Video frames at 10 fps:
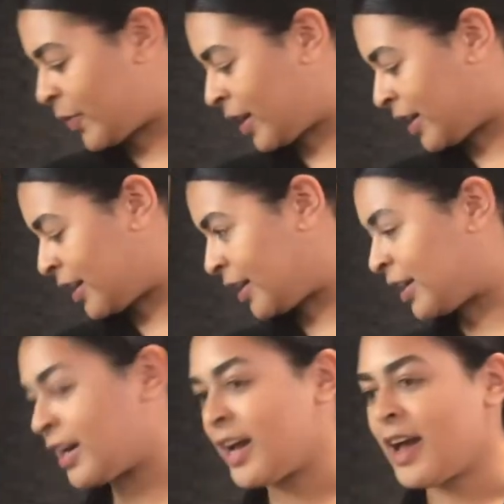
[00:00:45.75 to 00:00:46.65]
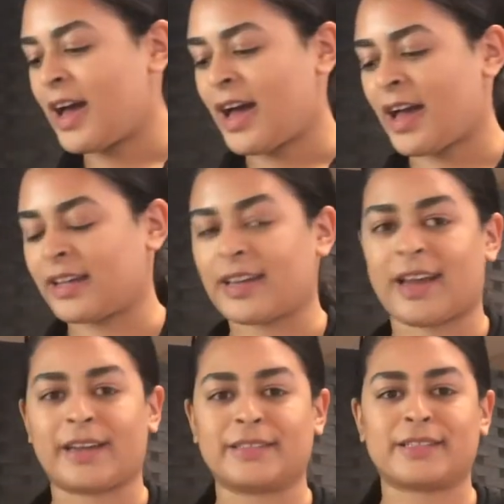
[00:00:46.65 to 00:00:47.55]
where I
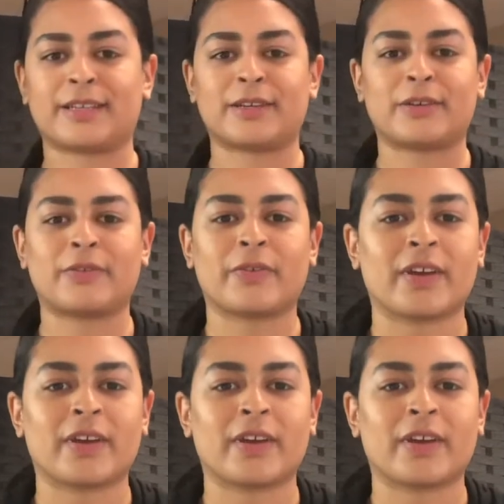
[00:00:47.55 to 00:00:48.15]
kind of